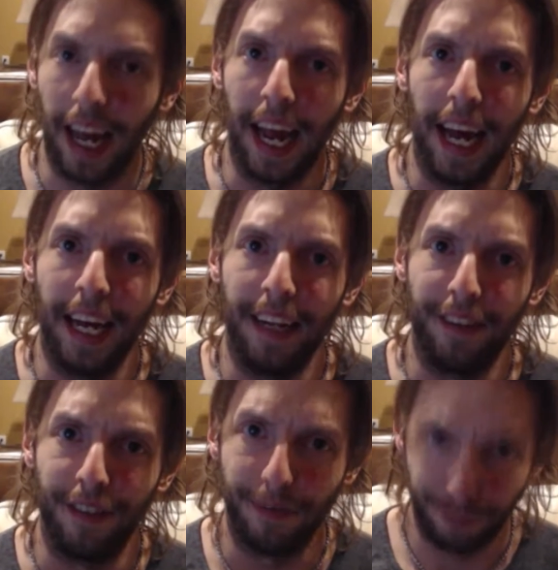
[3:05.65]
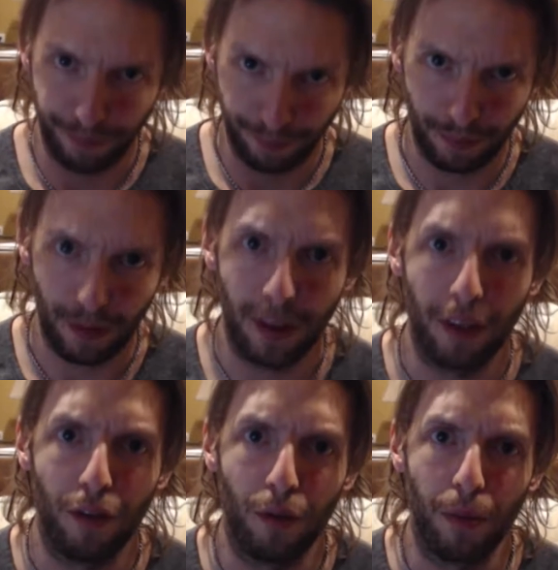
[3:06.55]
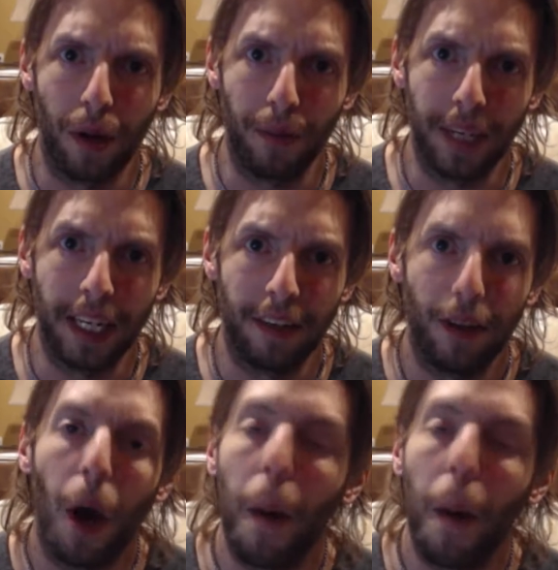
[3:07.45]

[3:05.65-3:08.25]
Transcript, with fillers: and this is where we get